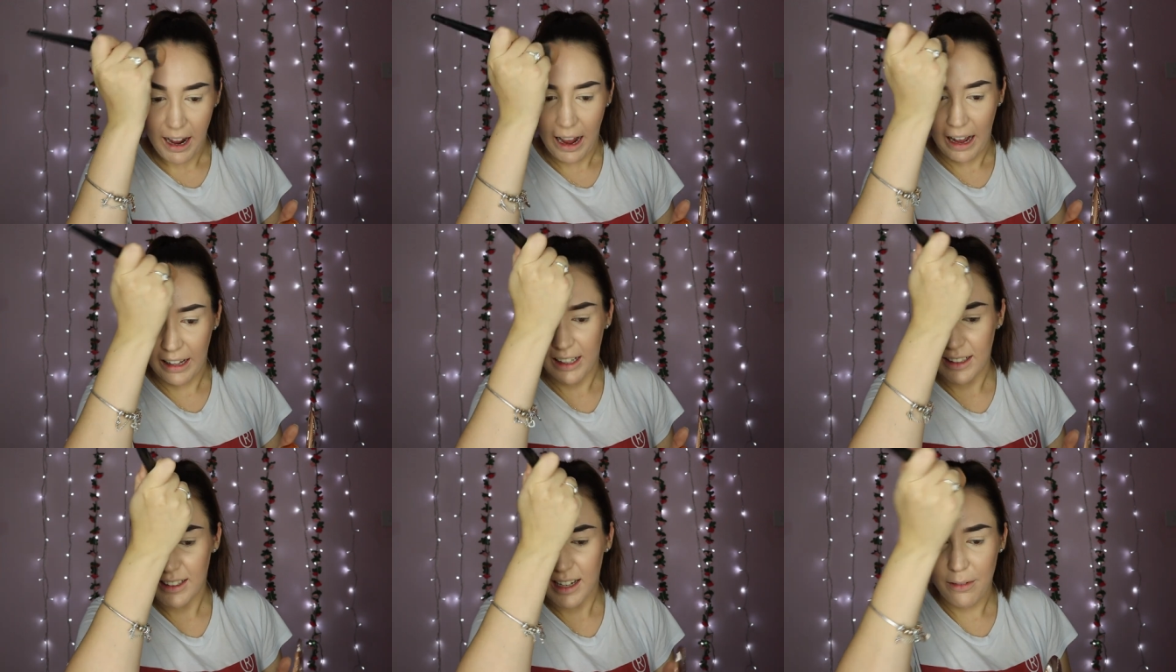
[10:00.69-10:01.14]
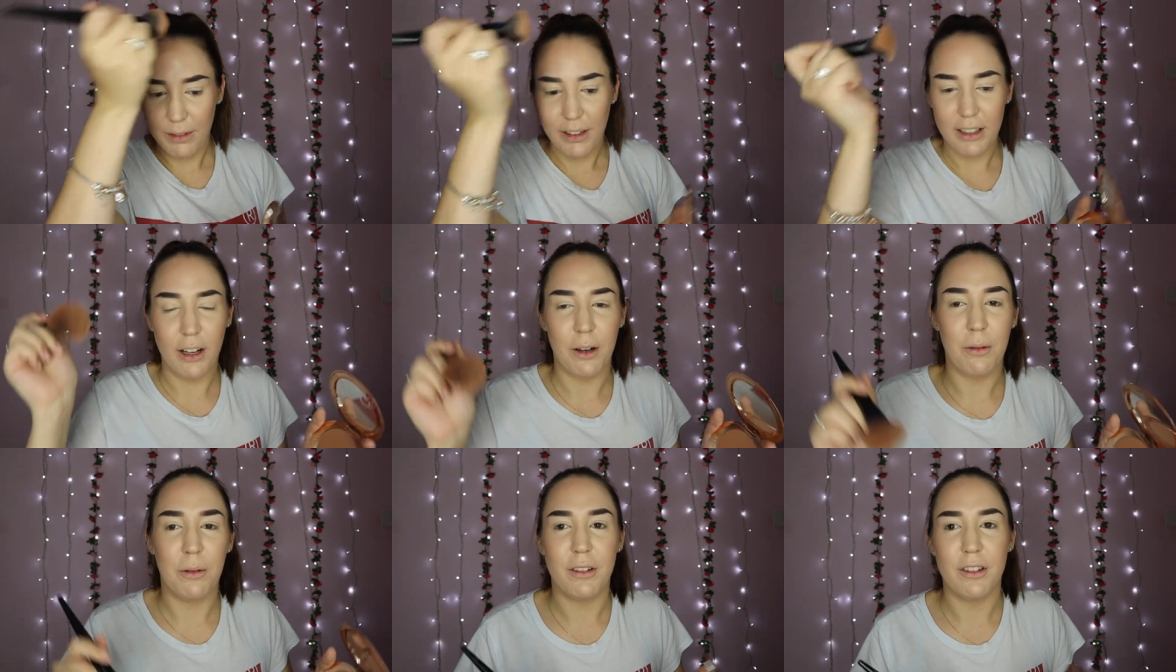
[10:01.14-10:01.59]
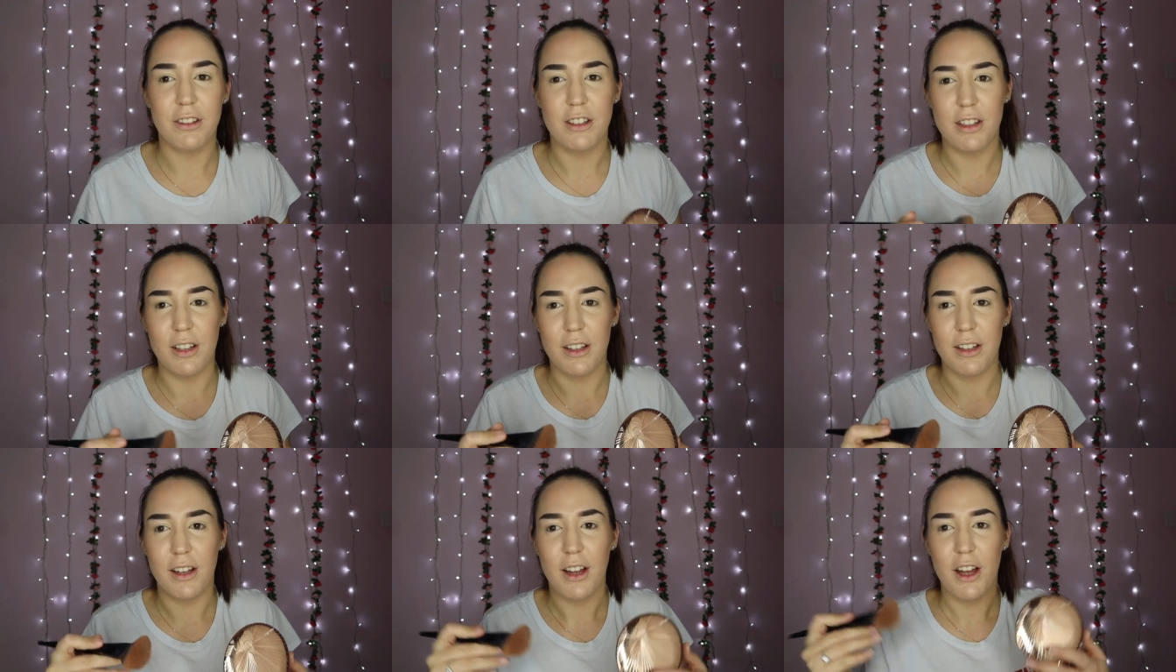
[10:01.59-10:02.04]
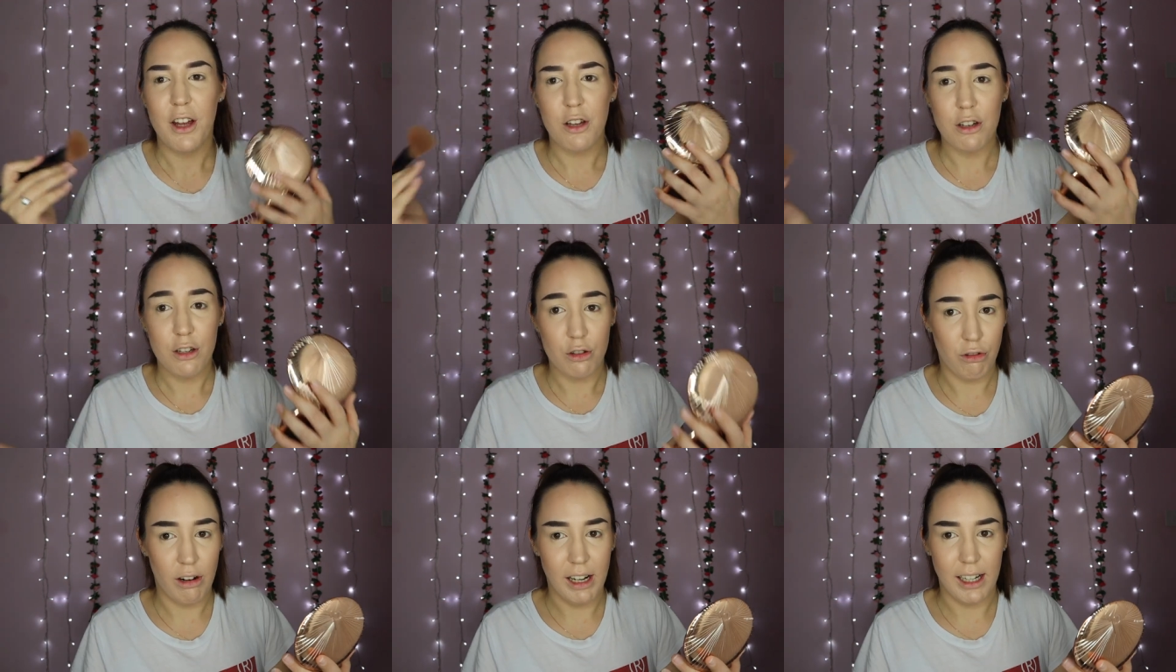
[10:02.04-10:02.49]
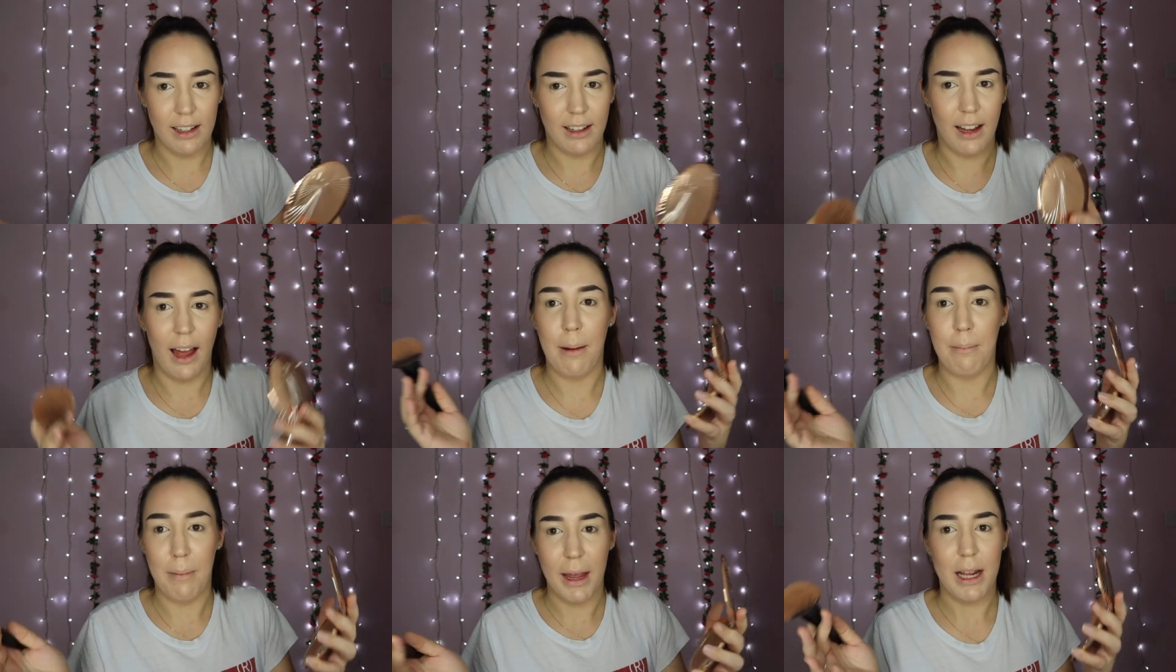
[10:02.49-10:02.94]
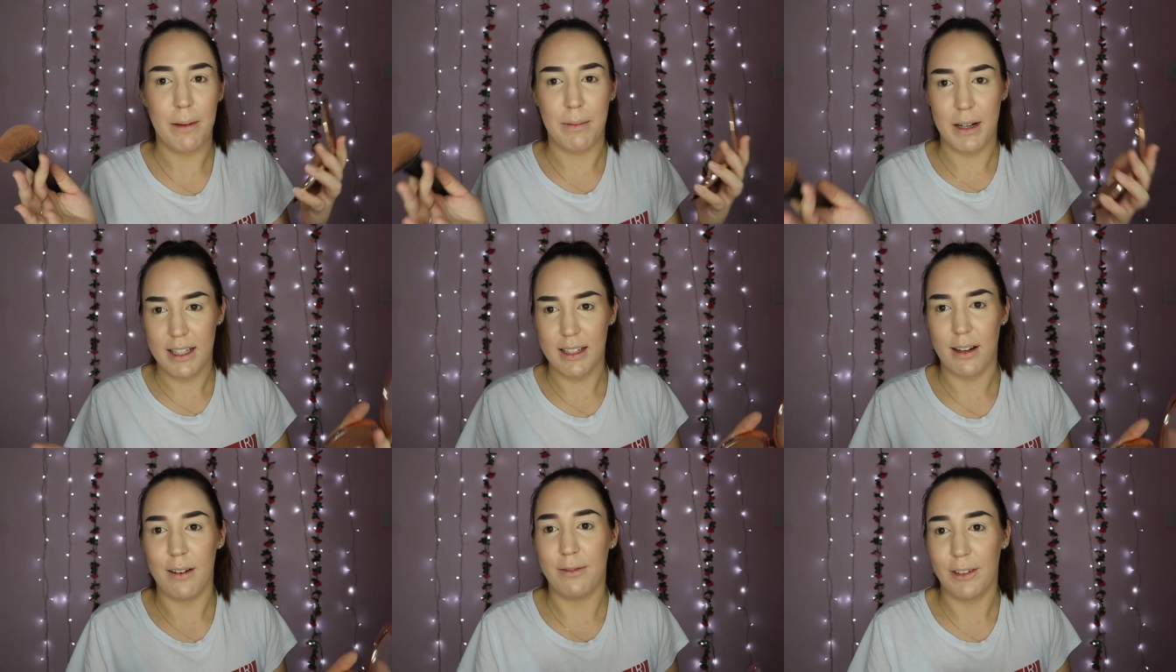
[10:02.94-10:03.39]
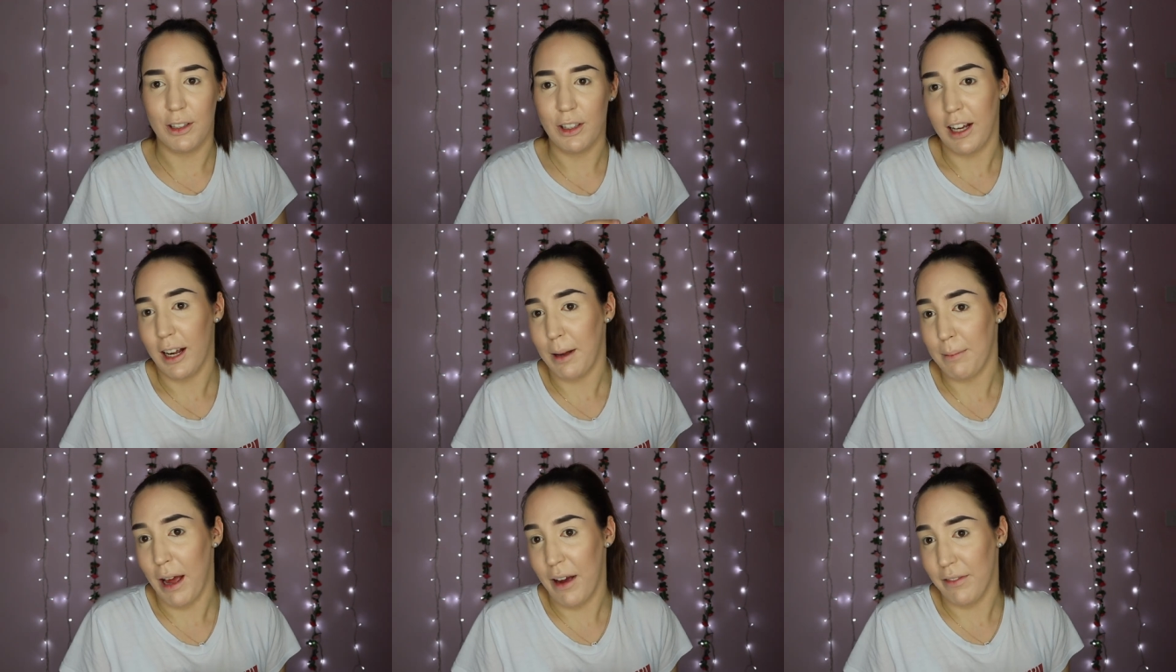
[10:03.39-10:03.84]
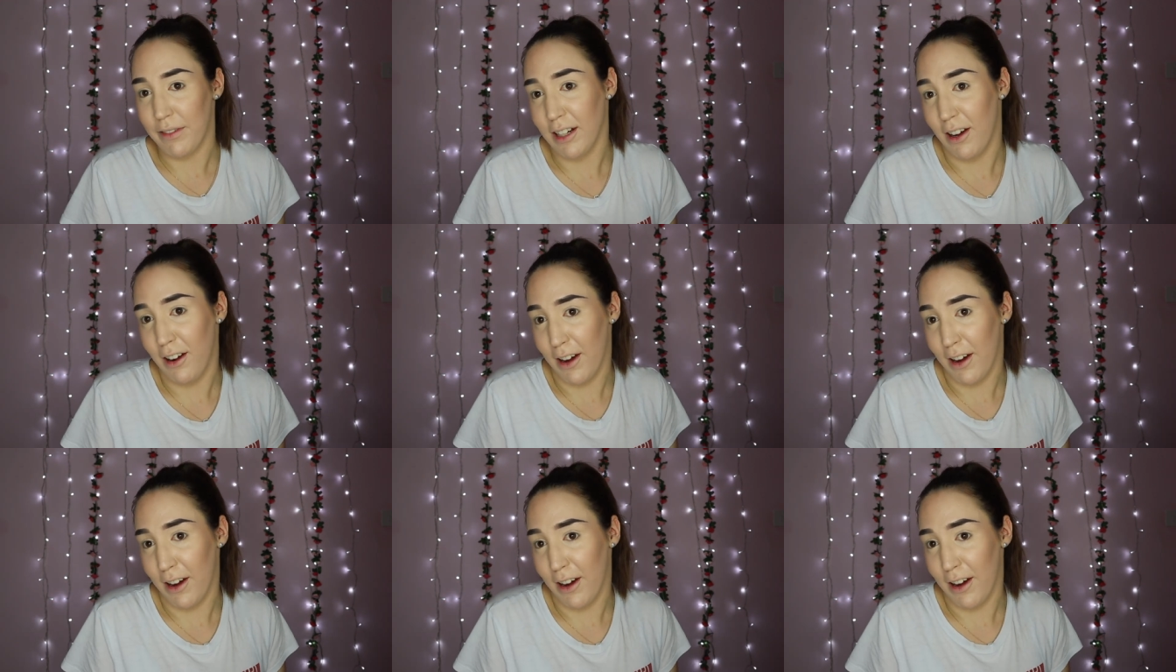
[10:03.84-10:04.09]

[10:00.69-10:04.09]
and I definitely don't want to drink and make myself feel like I'm having a